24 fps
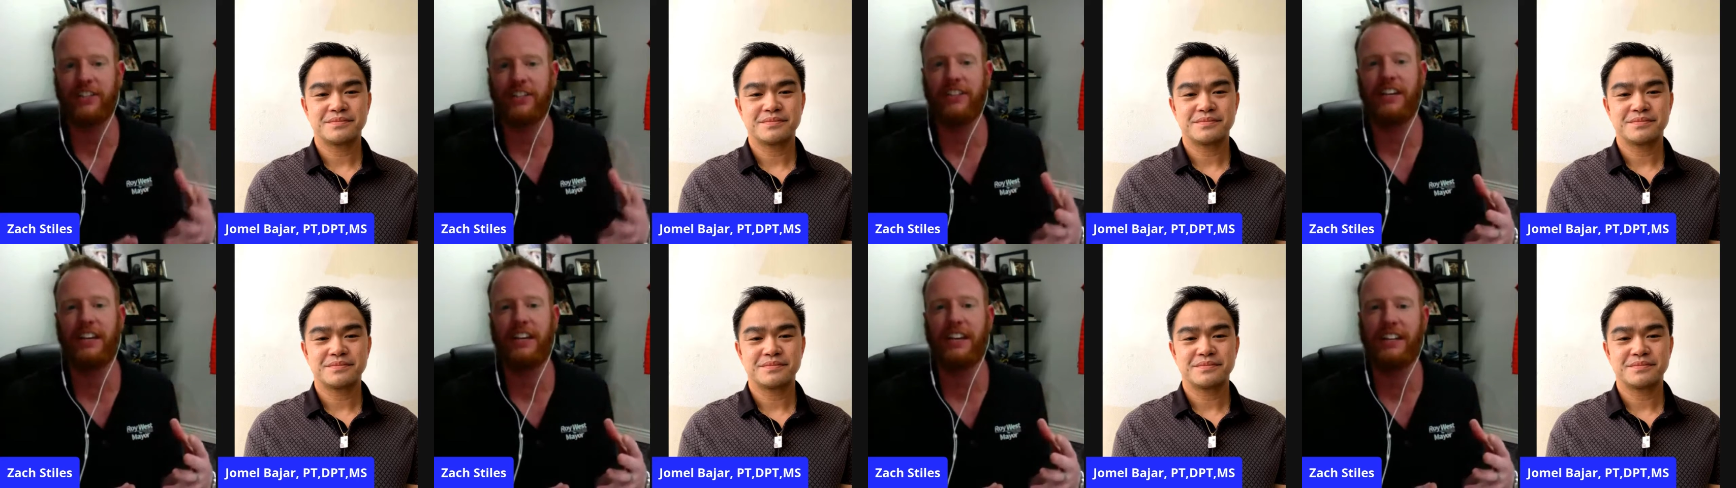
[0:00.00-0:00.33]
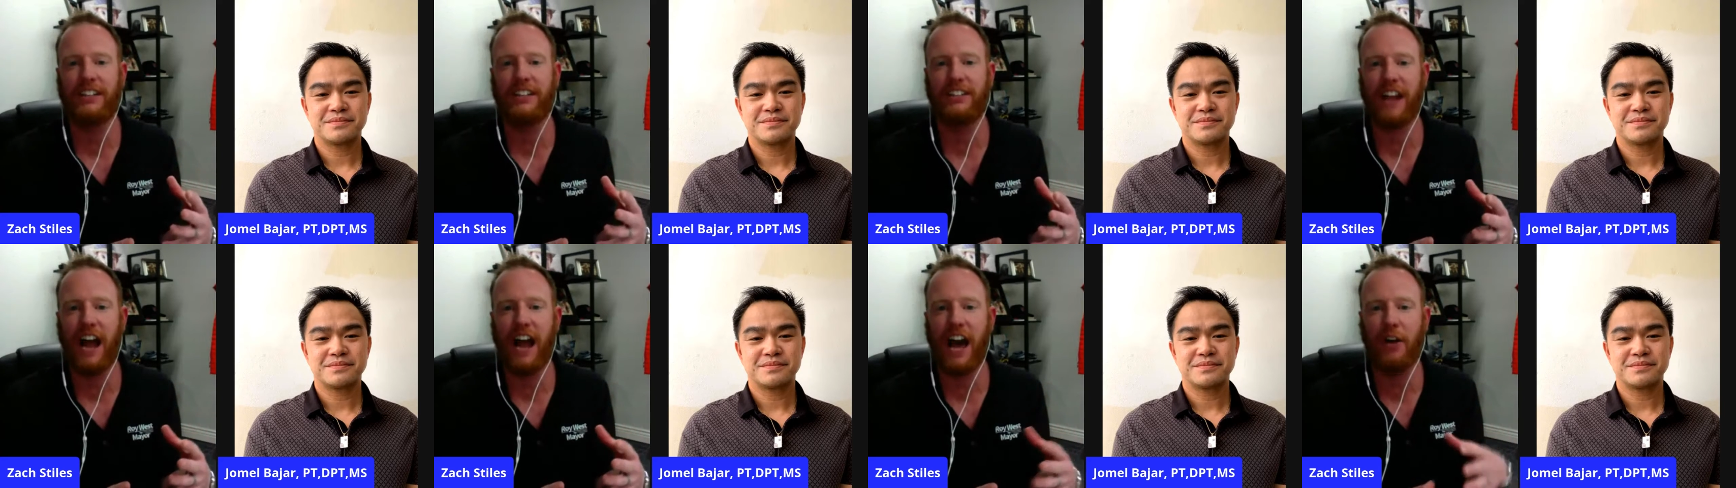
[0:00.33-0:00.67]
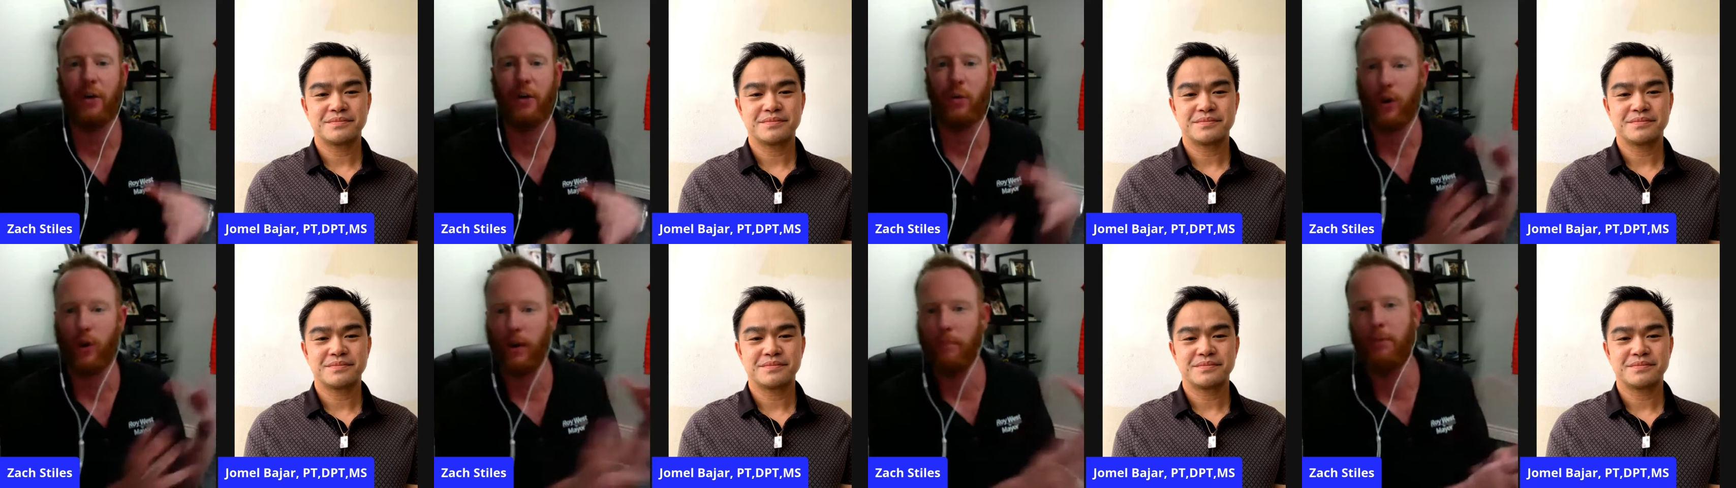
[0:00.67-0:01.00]
Speaker 1: and things. And
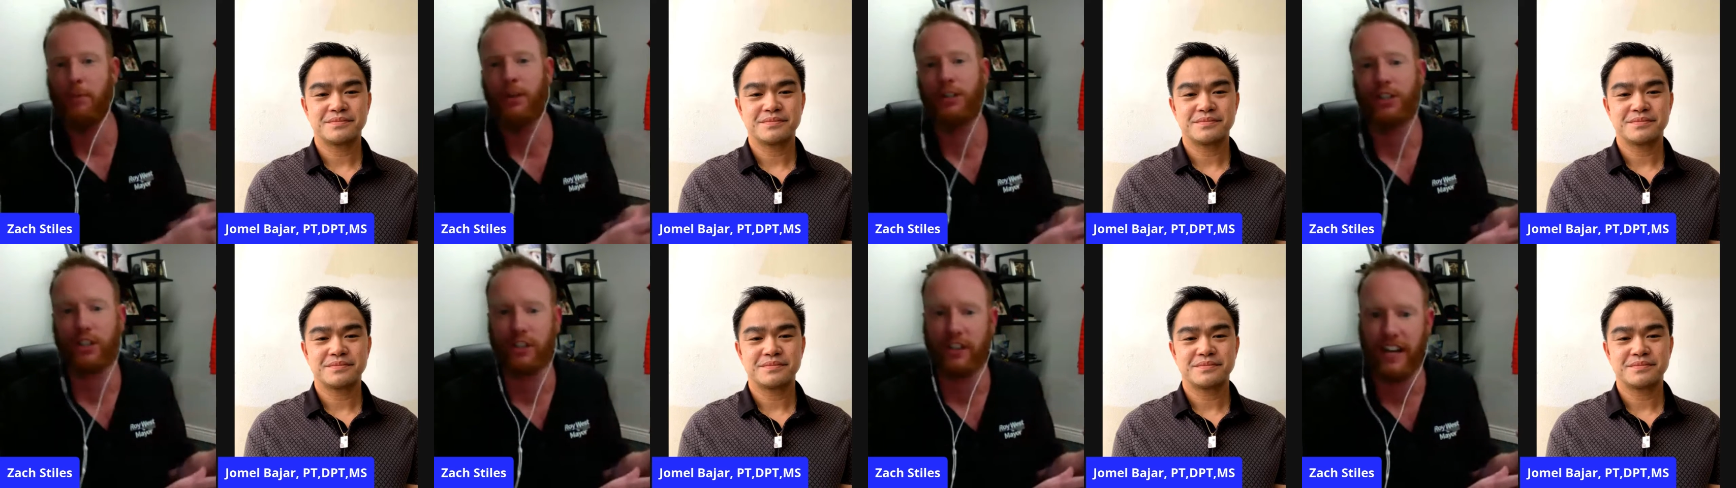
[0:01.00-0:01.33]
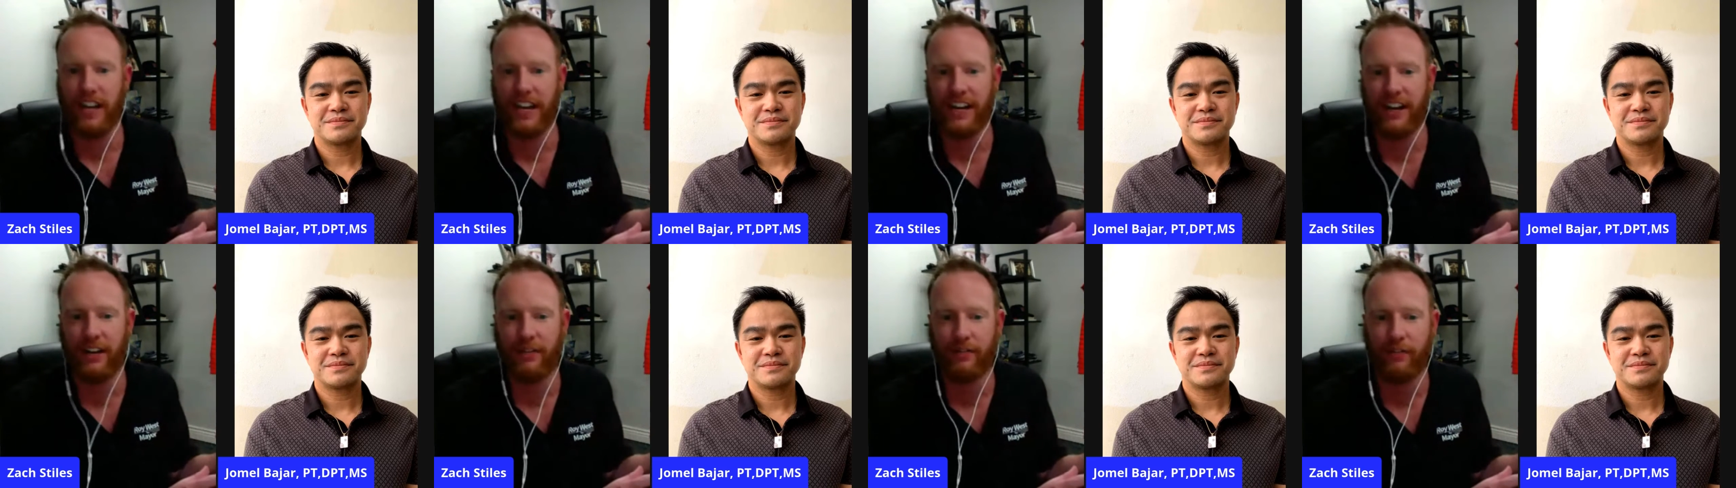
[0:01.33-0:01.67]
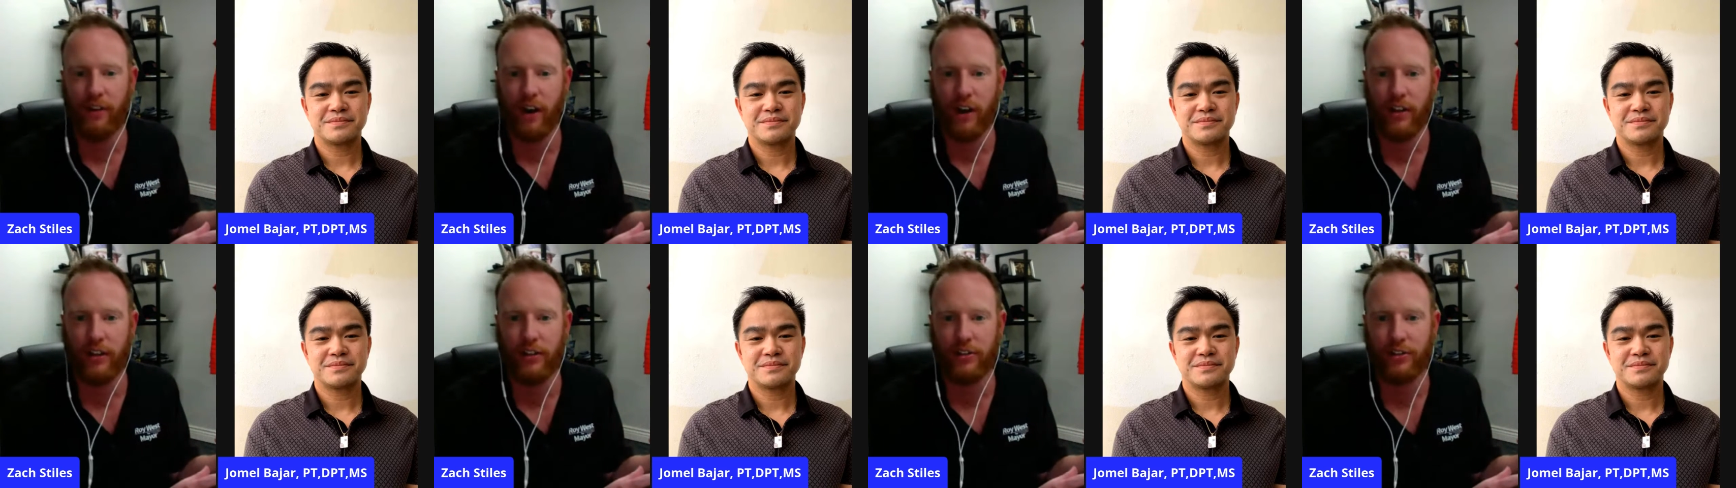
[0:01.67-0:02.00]
I don't want to butcher it any
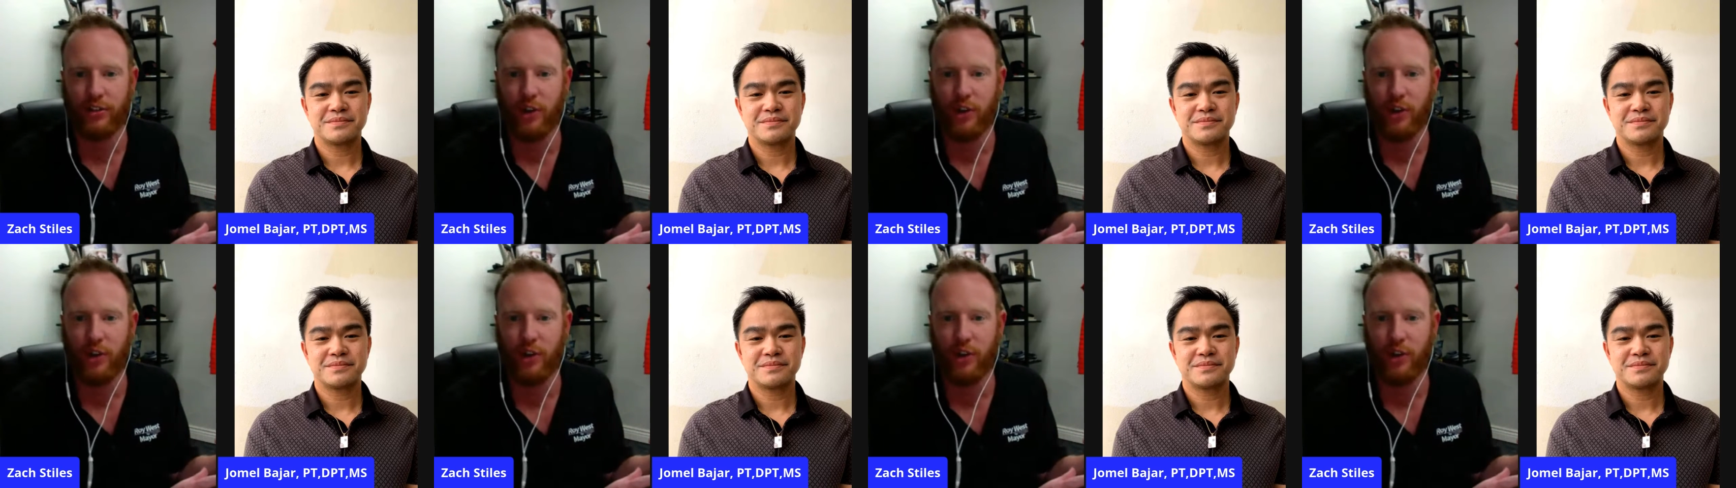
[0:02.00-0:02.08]
farther.